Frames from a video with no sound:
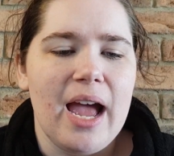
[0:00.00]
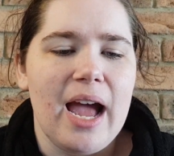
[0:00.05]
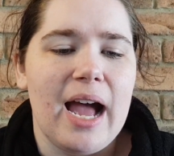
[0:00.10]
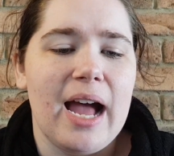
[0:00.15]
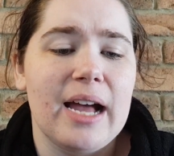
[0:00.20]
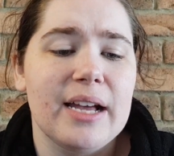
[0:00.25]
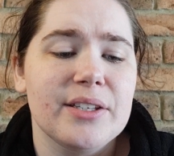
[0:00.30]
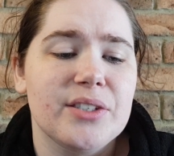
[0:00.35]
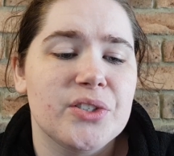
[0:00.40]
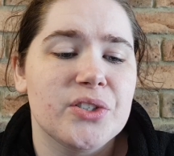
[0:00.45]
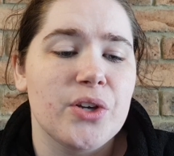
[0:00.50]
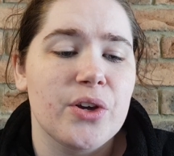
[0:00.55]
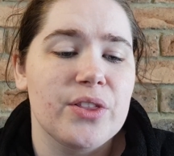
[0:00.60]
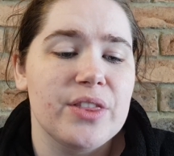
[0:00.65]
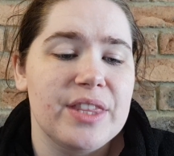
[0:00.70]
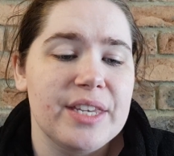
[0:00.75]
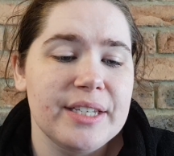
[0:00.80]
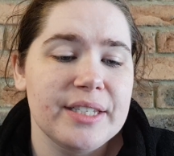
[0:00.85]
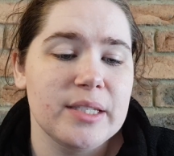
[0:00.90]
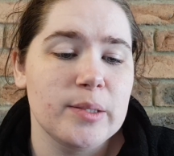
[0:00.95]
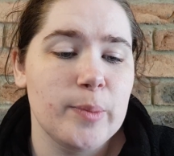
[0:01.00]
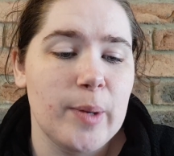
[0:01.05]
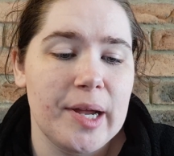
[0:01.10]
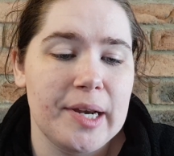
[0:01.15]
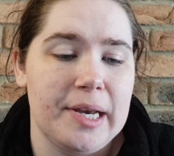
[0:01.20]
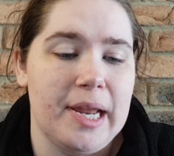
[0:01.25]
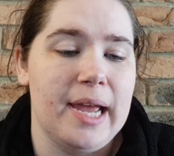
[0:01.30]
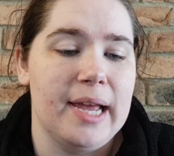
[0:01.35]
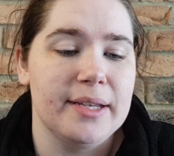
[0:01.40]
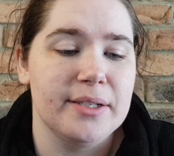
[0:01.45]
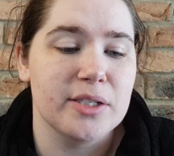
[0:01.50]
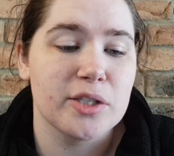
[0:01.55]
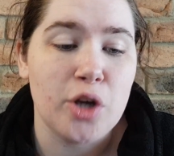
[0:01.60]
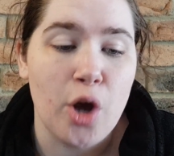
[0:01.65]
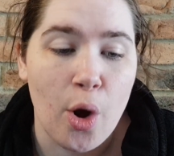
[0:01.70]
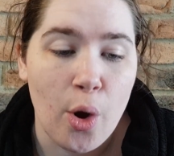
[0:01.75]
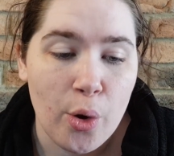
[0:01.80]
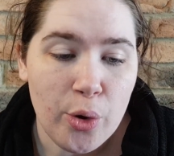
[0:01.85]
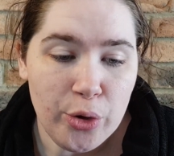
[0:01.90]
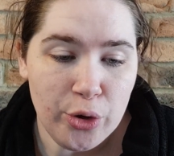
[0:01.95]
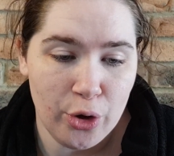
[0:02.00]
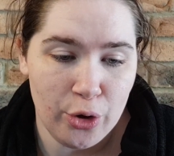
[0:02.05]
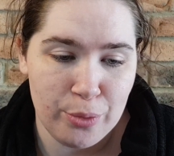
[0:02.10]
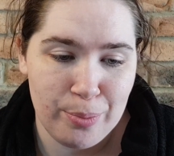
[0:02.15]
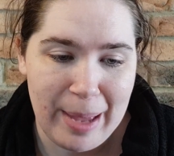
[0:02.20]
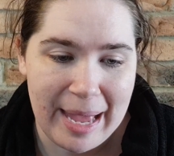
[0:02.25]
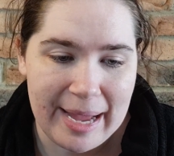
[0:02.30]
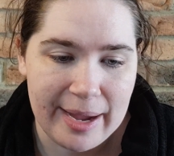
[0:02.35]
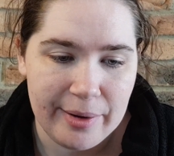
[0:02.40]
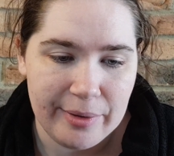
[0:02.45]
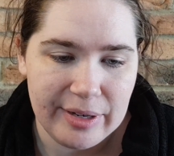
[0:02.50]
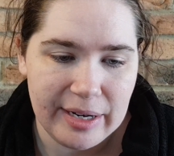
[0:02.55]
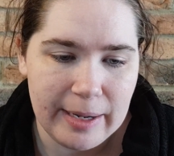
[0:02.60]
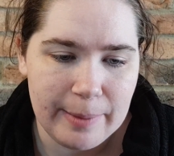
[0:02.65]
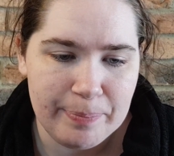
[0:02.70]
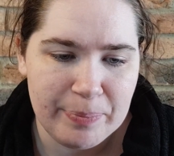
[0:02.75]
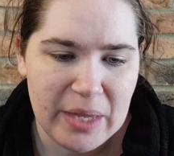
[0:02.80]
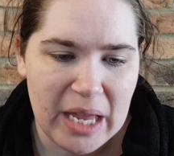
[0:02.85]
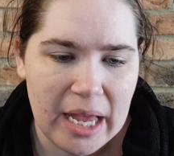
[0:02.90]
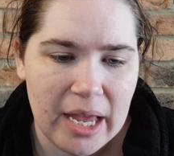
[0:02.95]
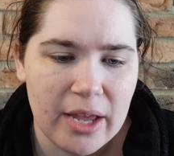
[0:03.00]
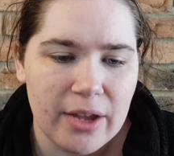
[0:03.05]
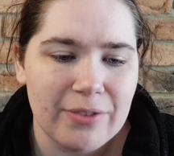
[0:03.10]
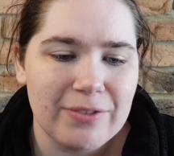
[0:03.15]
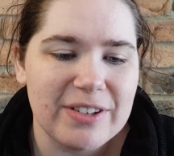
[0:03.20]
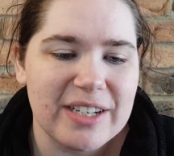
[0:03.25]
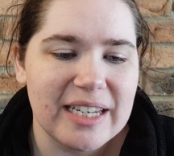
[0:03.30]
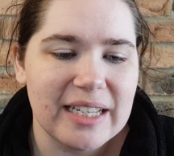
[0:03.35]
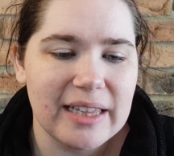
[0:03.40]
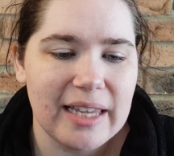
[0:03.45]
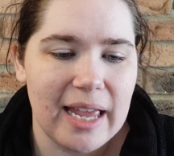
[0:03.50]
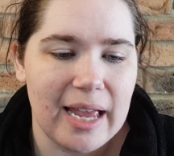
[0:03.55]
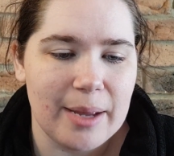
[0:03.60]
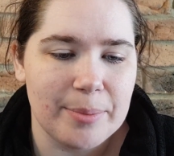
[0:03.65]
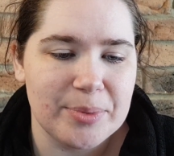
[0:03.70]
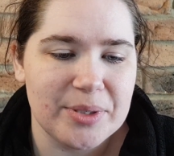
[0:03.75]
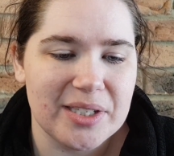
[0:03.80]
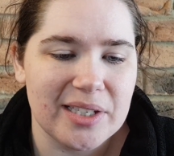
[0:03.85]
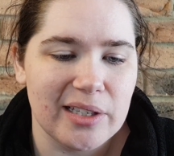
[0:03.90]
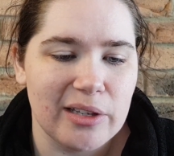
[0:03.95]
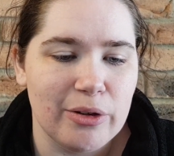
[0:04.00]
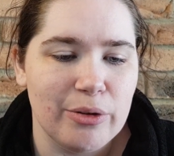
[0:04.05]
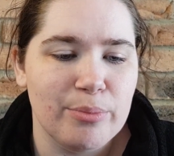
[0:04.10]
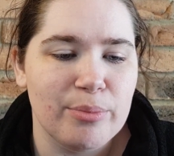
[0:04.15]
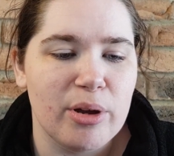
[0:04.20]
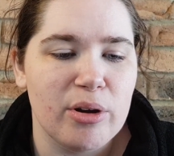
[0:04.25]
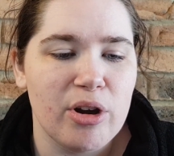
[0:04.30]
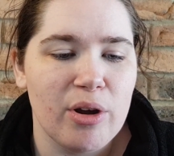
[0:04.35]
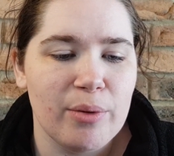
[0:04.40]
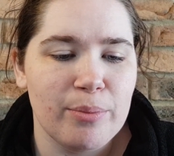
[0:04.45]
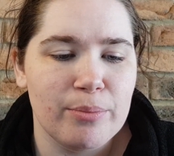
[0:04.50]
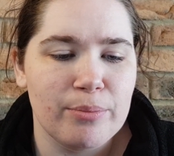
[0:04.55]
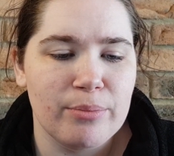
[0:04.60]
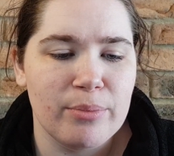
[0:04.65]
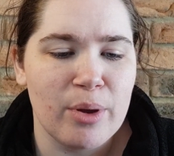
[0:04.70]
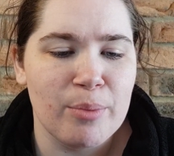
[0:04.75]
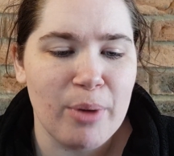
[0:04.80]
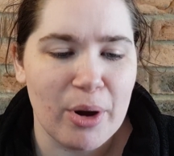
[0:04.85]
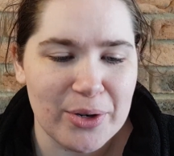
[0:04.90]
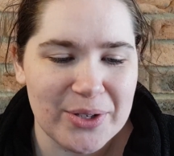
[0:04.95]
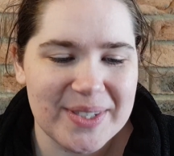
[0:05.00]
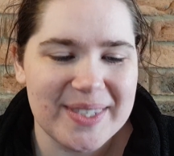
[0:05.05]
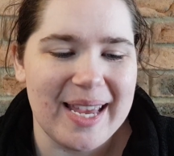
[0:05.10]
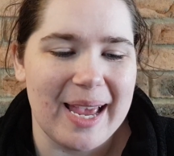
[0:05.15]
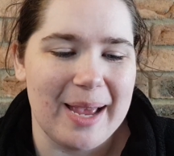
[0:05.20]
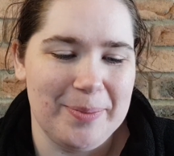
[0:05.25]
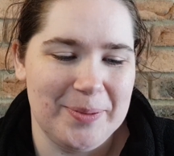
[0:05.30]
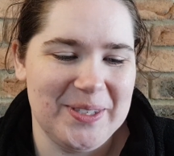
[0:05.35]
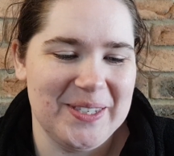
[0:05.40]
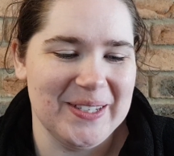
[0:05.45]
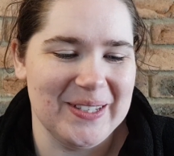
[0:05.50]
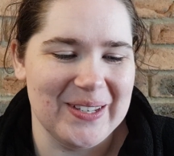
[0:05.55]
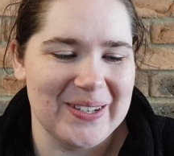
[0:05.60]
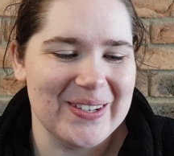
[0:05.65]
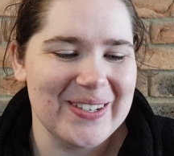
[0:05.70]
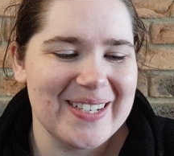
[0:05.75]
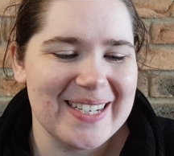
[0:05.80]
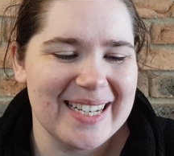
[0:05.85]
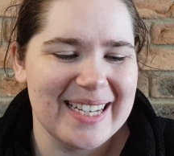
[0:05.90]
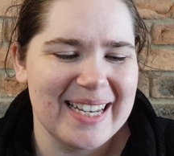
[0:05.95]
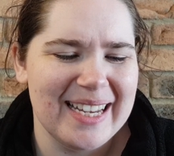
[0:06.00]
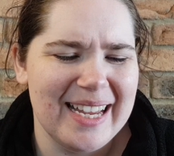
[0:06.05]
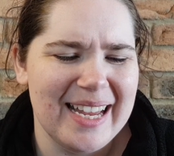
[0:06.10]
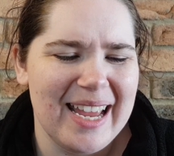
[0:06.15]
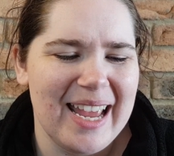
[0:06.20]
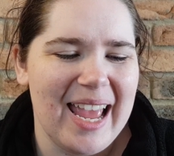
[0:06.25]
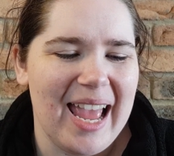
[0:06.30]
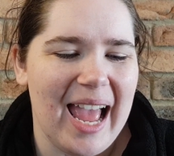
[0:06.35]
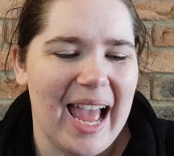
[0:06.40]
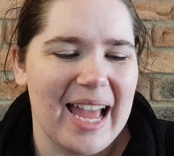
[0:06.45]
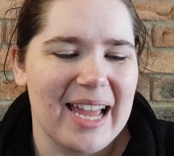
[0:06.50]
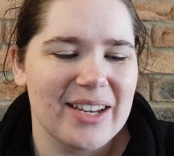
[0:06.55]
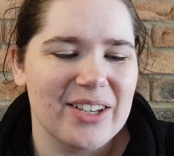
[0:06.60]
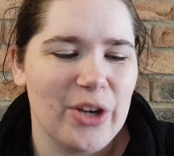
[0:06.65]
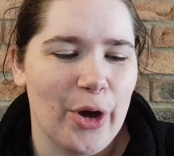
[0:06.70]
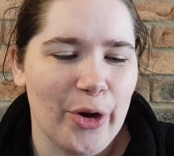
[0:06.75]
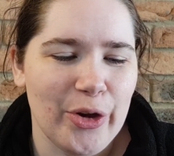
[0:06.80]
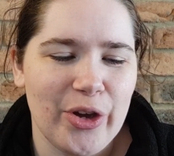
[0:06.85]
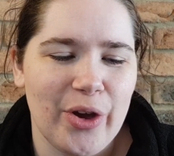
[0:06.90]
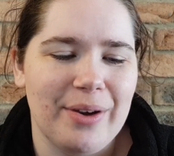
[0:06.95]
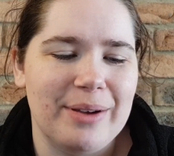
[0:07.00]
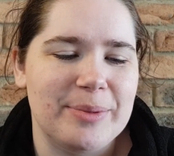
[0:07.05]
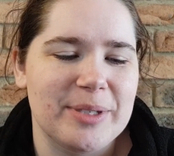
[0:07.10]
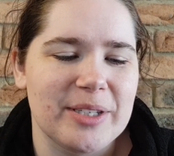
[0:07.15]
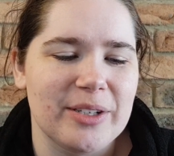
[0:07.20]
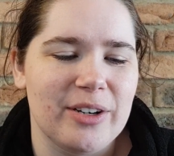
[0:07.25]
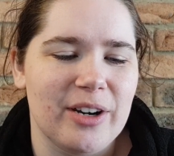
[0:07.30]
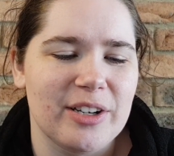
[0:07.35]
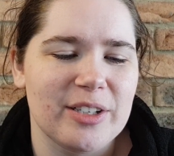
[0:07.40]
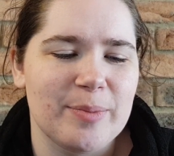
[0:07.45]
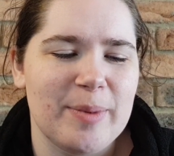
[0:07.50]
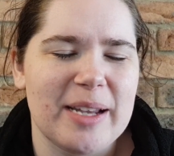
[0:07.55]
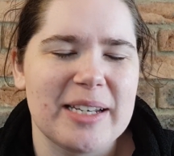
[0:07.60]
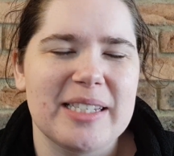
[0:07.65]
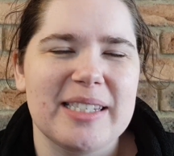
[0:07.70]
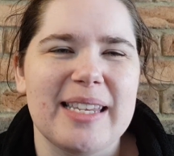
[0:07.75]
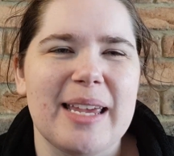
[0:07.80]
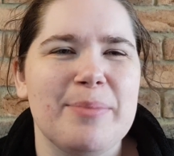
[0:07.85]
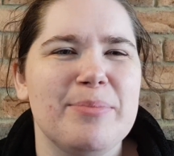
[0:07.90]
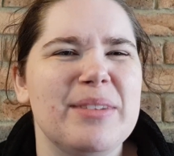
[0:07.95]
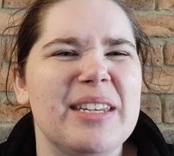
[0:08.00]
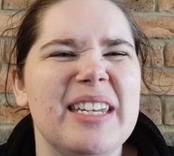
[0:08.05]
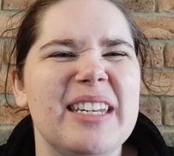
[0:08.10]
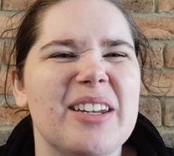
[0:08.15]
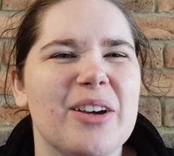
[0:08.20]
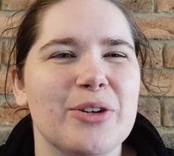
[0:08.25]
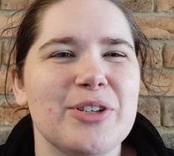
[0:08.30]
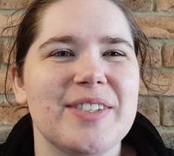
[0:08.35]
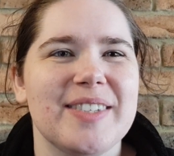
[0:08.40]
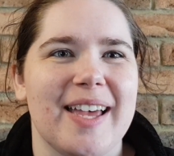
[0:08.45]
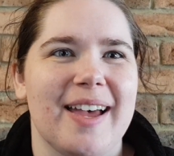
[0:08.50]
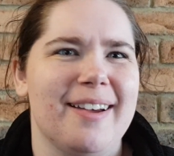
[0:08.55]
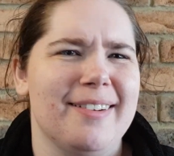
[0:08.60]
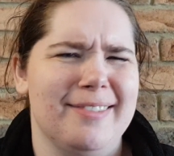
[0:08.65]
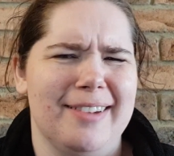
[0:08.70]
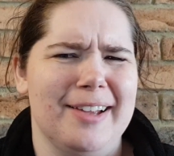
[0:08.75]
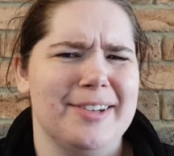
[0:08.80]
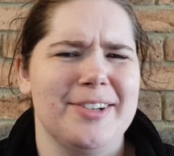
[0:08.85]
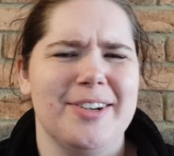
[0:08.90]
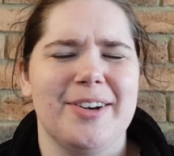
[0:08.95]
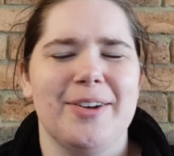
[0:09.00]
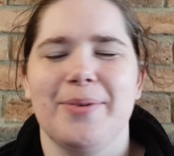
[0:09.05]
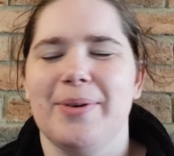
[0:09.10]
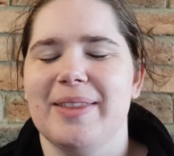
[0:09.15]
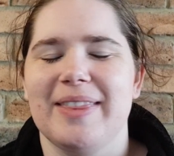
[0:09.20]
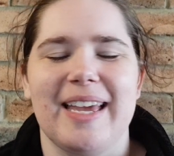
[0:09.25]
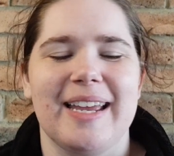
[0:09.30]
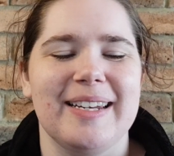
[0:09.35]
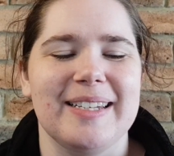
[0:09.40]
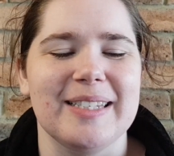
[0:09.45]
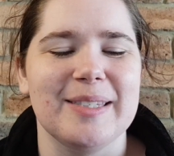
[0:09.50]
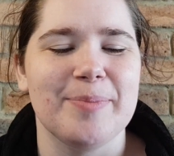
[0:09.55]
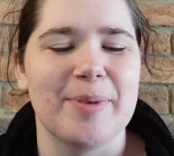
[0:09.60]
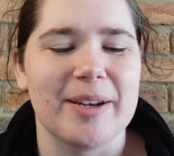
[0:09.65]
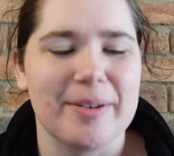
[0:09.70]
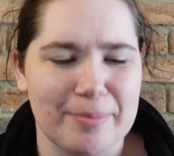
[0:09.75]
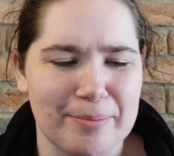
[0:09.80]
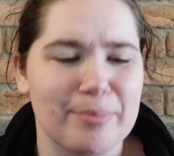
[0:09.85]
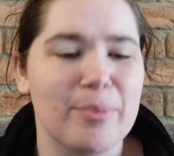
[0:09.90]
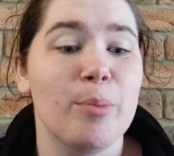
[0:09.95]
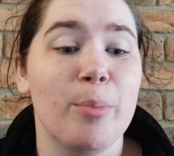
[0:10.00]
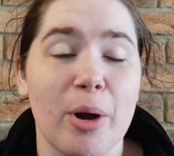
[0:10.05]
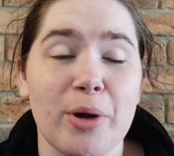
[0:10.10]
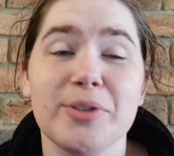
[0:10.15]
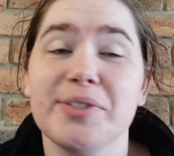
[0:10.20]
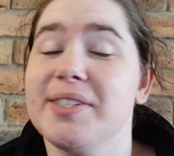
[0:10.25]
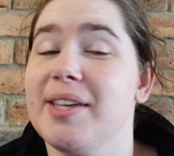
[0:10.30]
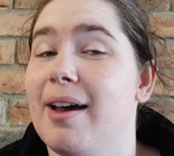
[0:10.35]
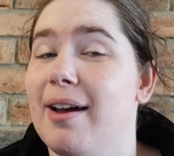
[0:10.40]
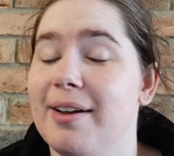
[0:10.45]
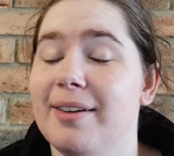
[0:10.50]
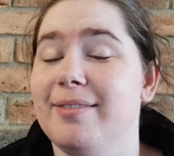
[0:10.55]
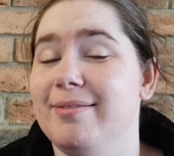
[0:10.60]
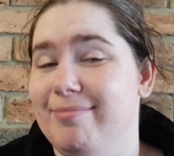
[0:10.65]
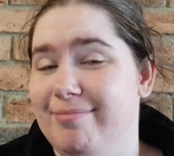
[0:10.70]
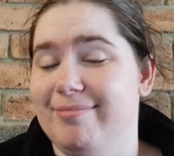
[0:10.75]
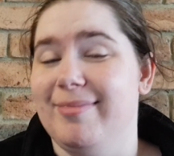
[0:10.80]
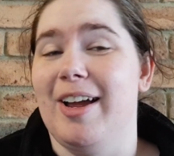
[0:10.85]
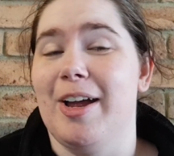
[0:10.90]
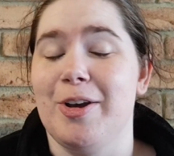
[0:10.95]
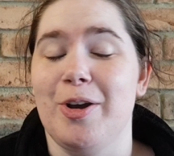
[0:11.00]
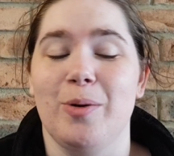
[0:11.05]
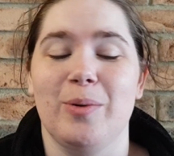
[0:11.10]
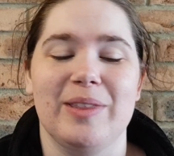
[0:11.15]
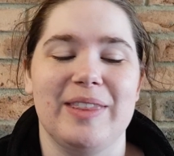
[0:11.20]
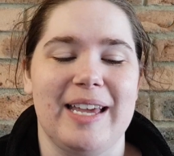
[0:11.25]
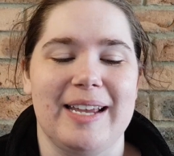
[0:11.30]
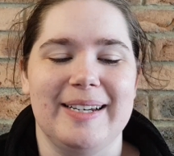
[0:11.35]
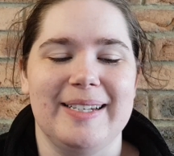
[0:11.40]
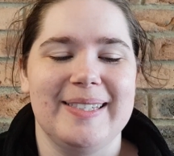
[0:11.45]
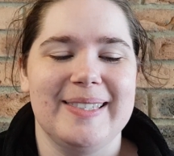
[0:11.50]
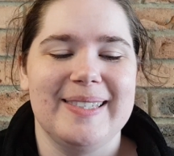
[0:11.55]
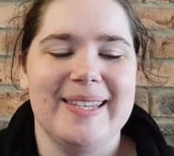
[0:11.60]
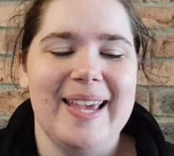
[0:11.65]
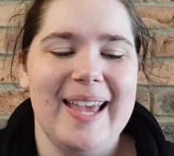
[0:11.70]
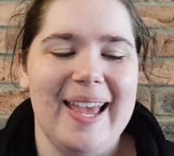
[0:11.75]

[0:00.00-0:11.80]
Uh, so this one has cocoa powder Vanilla Absolute, Mimosa Absolute, and Cocoa Absolute. I was about to say Ninosa. I don't know what that is, but Mimosa, I know what that is.